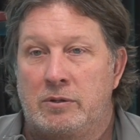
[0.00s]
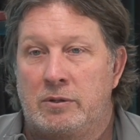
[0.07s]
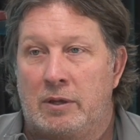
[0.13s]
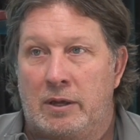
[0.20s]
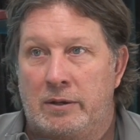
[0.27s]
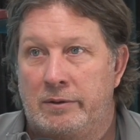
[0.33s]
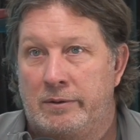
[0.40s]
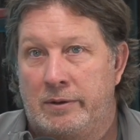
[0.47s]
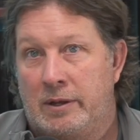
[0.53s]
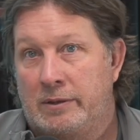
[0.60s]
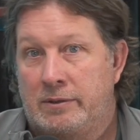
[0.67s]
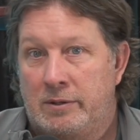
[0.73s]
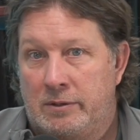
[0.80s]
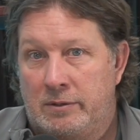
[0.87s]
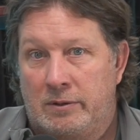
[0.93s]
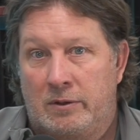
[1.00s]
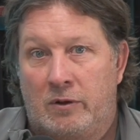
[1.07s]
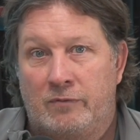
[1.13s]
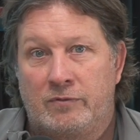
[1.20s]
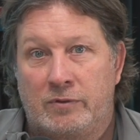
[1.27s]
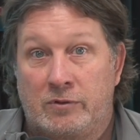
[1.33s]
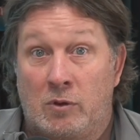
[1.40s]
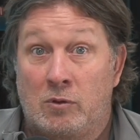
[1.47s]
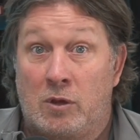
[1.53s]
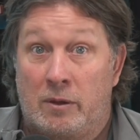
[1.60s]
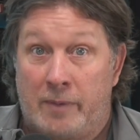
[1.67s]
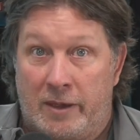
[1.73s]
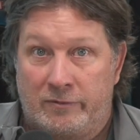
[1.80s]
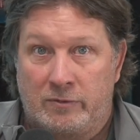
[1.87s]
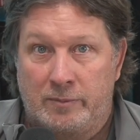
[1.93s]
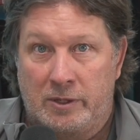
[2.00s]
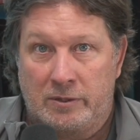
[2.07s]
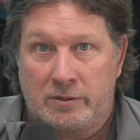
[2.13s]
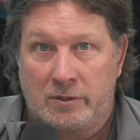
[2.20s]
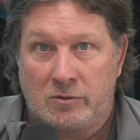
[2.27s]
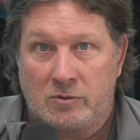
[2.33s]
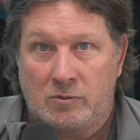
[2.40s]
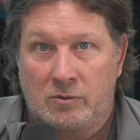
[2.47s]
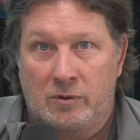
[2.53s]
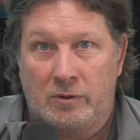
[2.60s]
and not that, hopefully don't come after me, essential